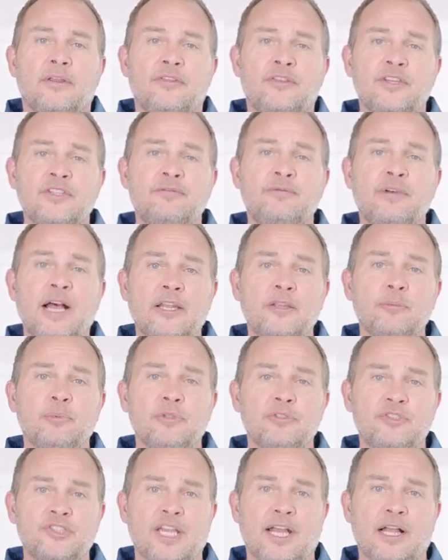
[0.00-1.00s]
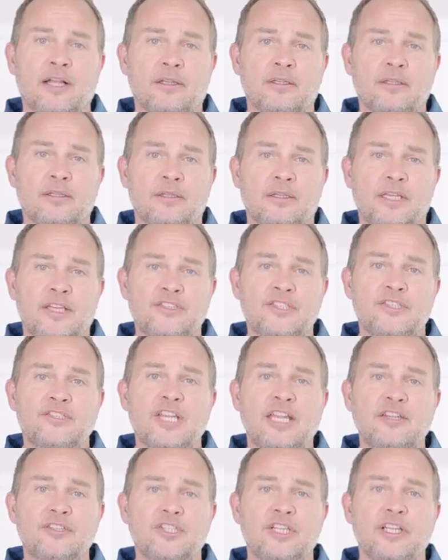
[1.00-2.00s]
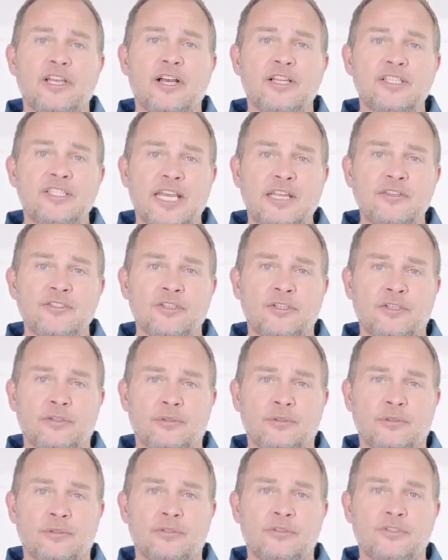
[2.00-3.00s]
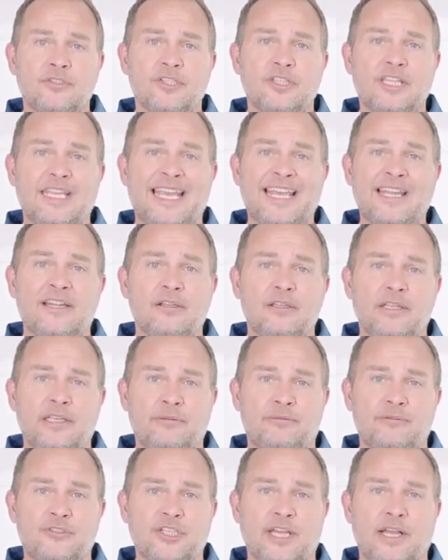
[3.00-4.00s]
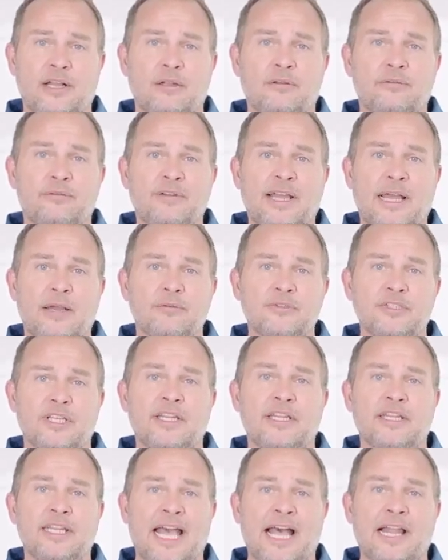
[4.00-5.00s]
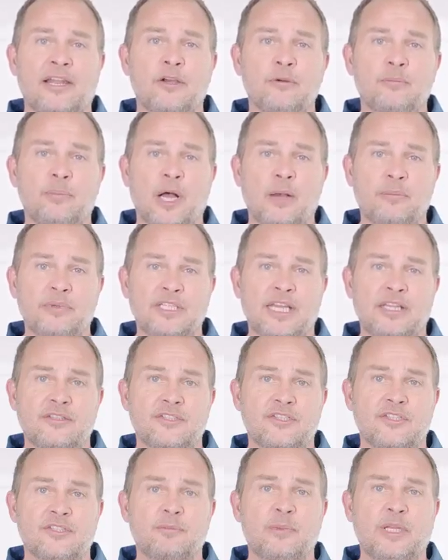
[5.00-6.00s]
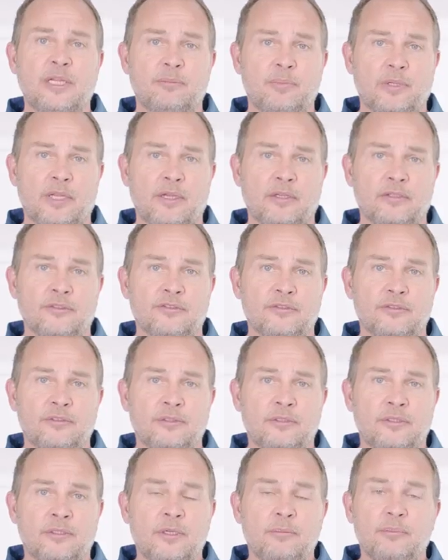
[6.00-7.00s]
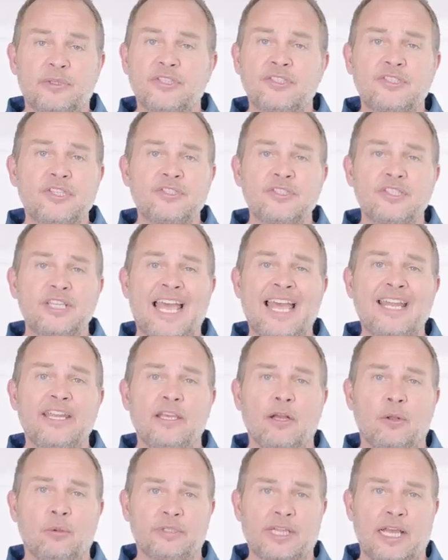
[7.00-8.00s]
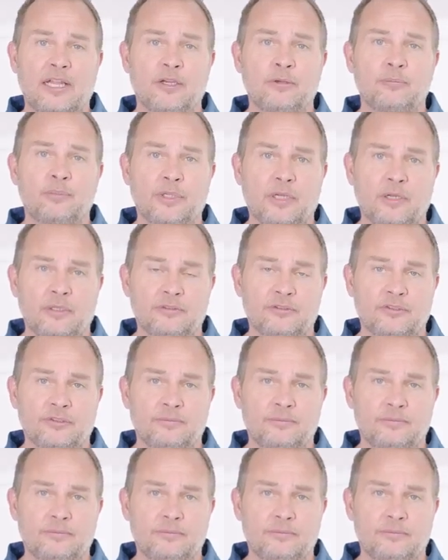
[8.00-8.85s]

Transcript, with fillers: This valuable gel is essentially identical to the inner leaf gel found in an Aloe barbadensis miller plant, but this isn't any old aloe plant.